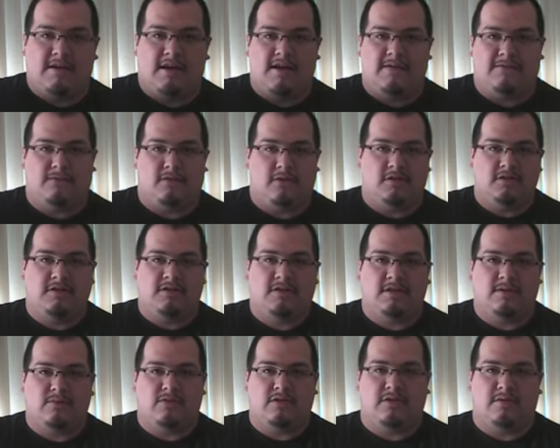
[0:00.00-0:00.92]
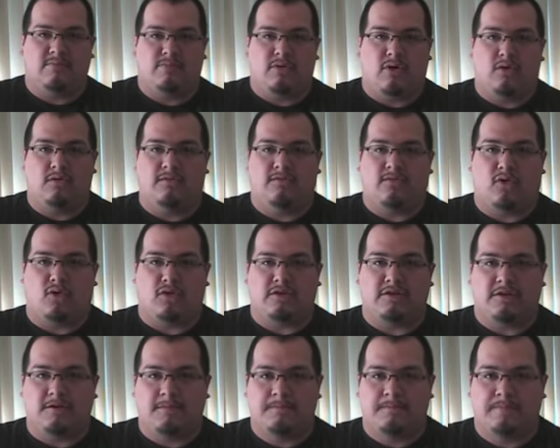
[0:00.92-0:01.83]
I folded them with a bone
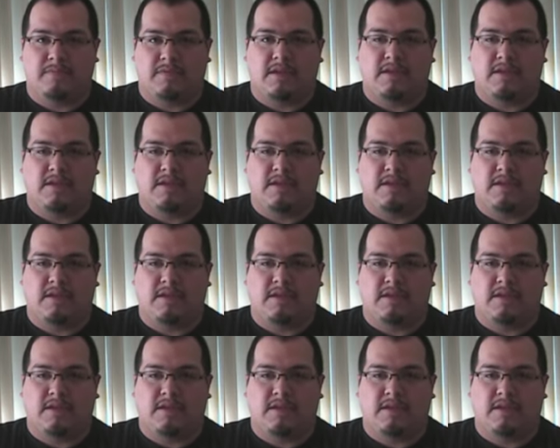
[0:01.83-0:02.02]
folder.